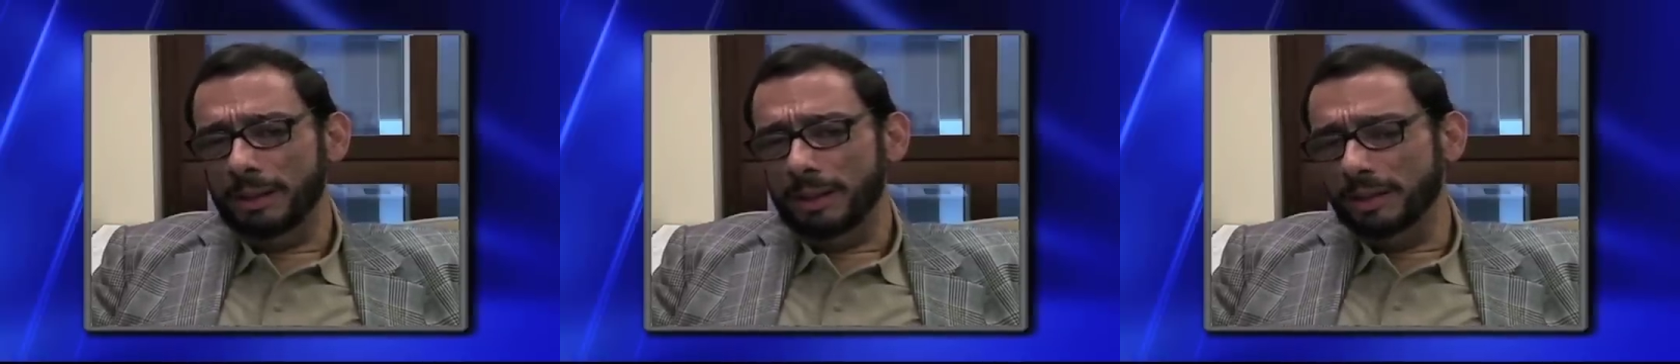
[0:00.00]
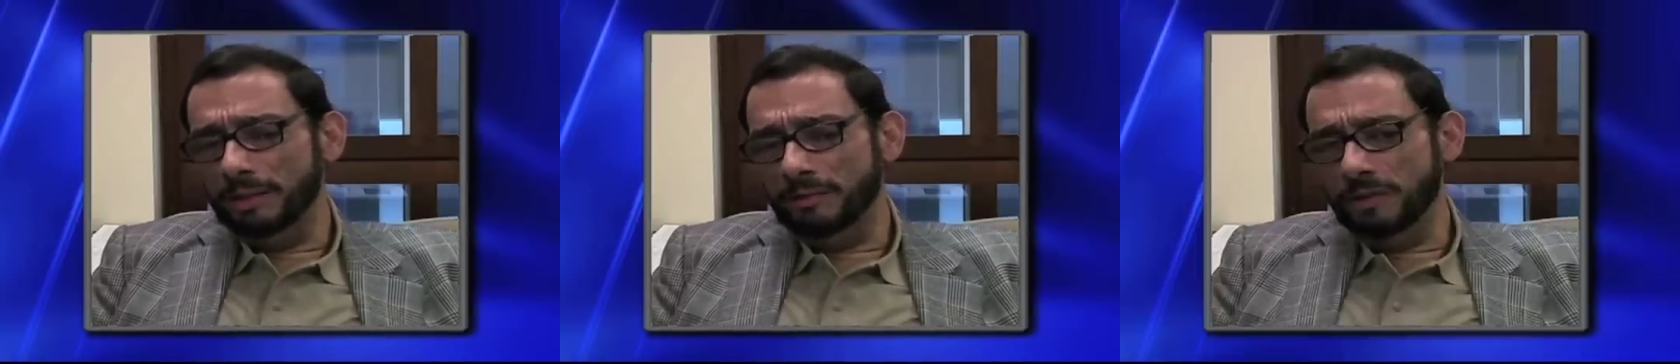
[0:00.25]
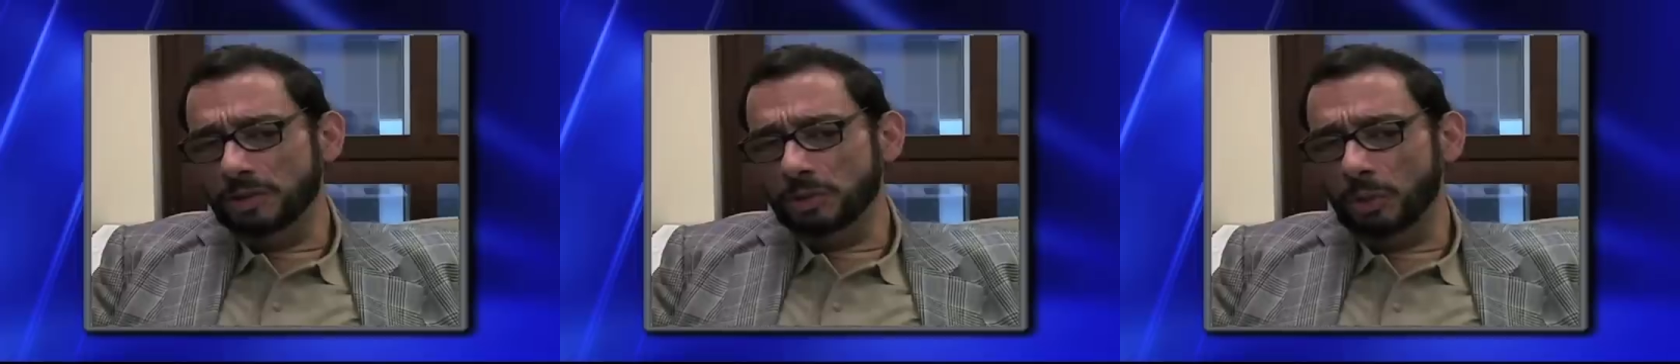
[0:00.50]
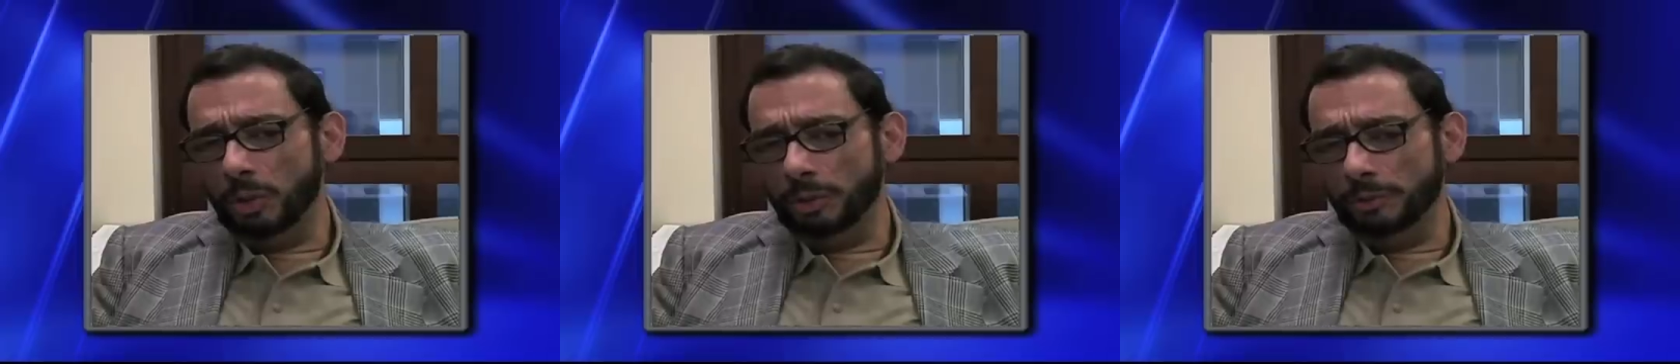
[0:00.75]

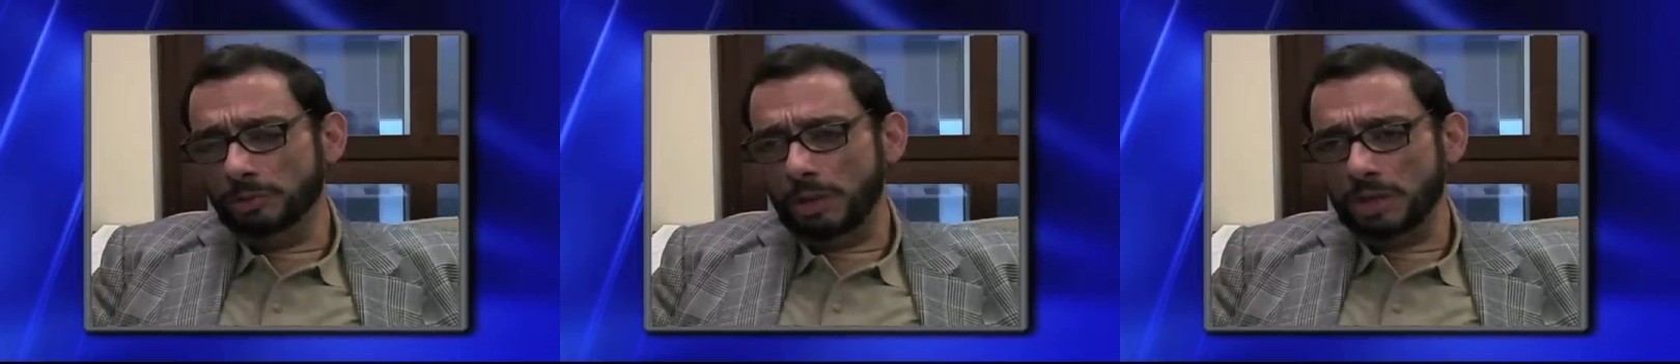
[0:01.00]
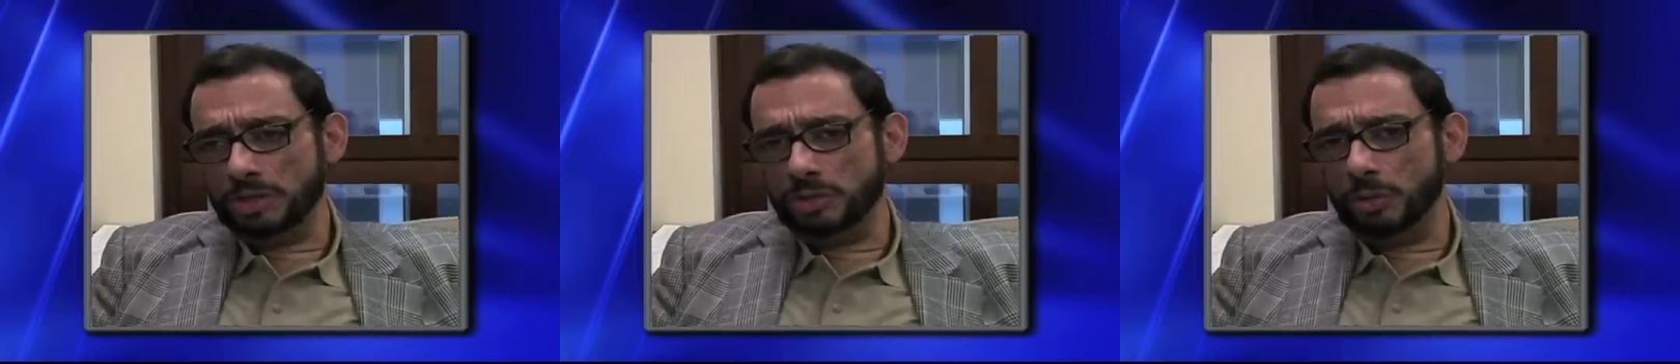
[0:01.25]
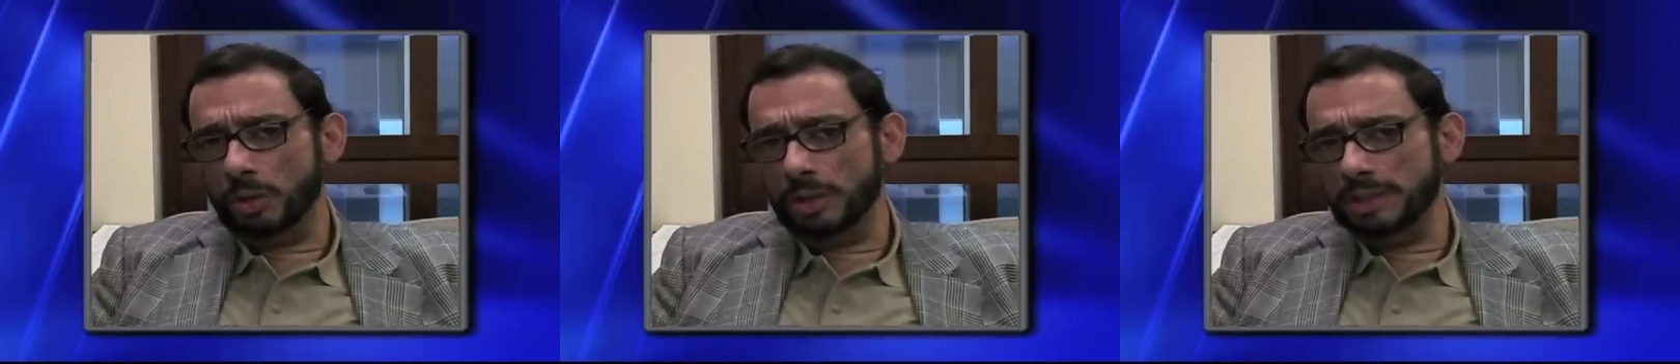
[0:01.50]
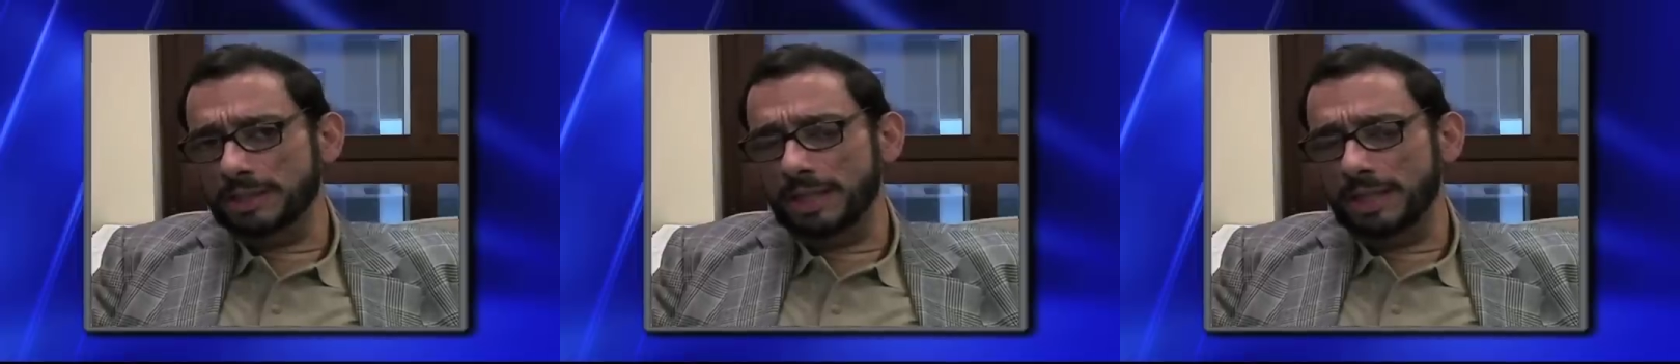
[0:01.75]
individual drug stories